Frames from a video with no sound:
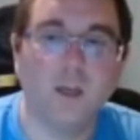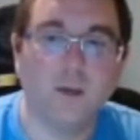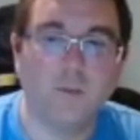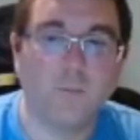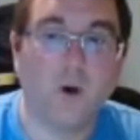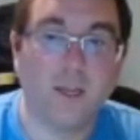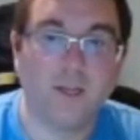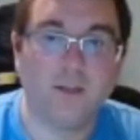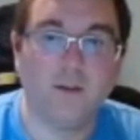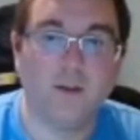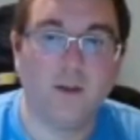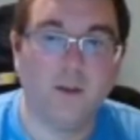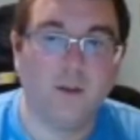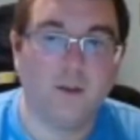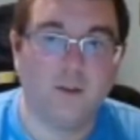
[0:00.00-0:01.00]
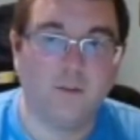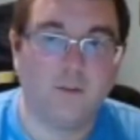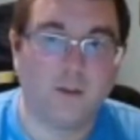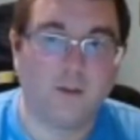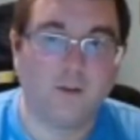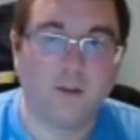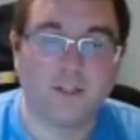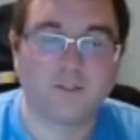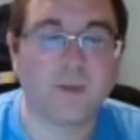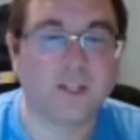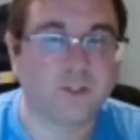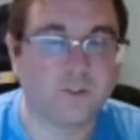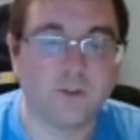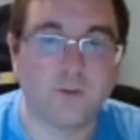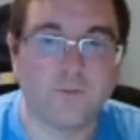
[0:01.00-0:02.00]
But
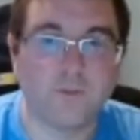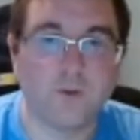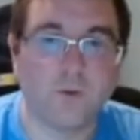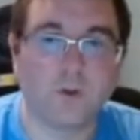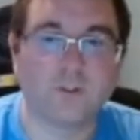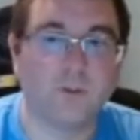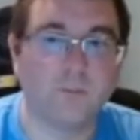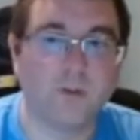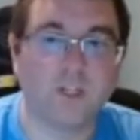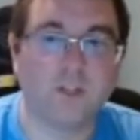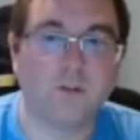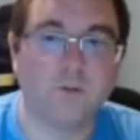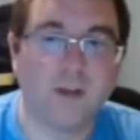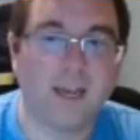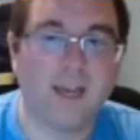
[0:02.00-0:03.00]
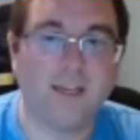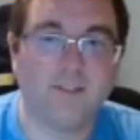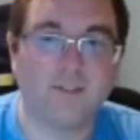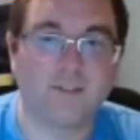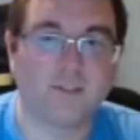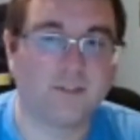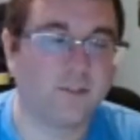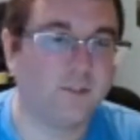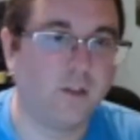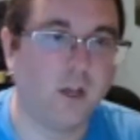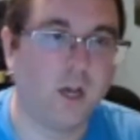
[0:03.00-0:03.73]
especially if you are somebody who has